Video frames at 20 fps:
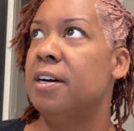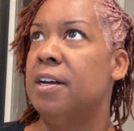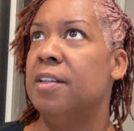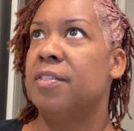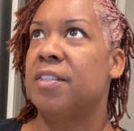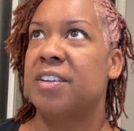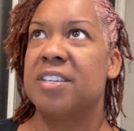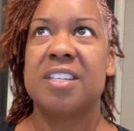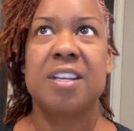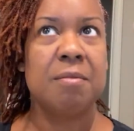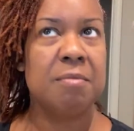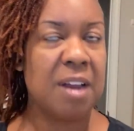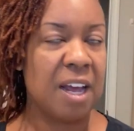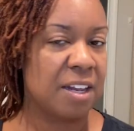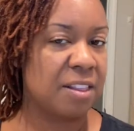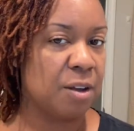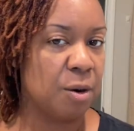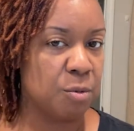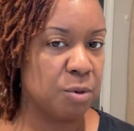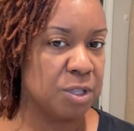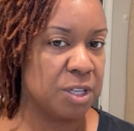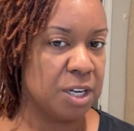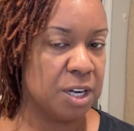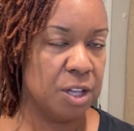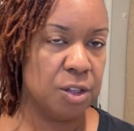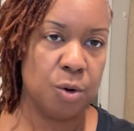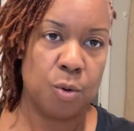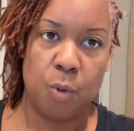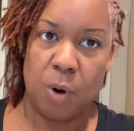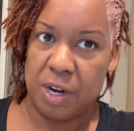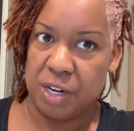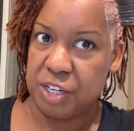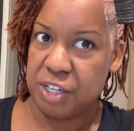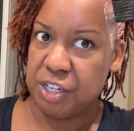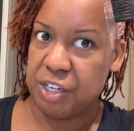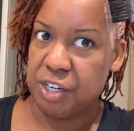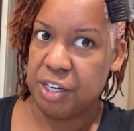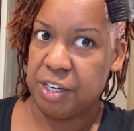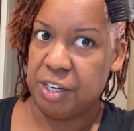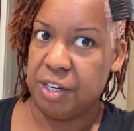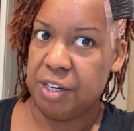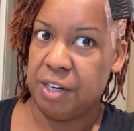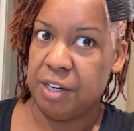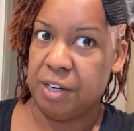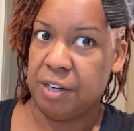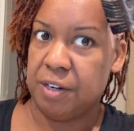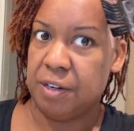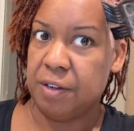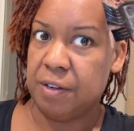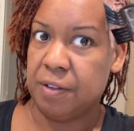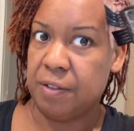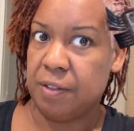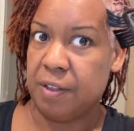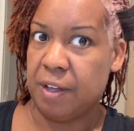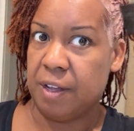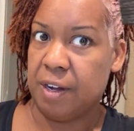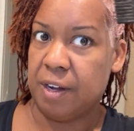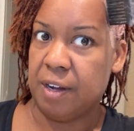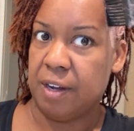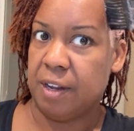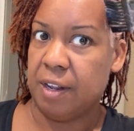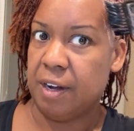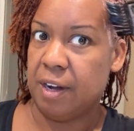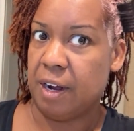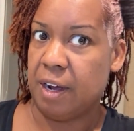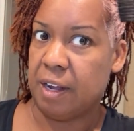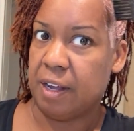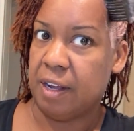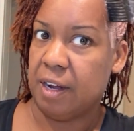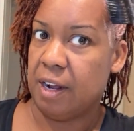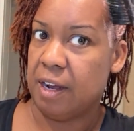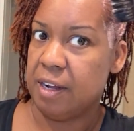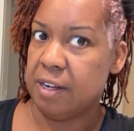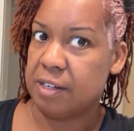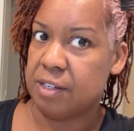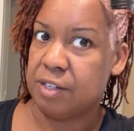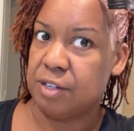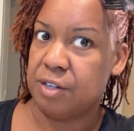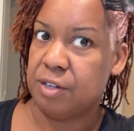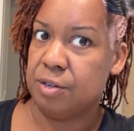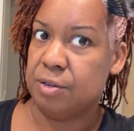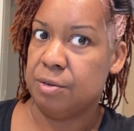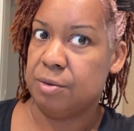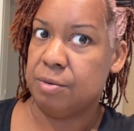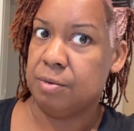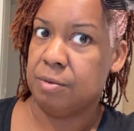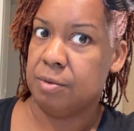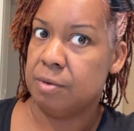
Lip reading: There seemed like there was another question that I get asked to.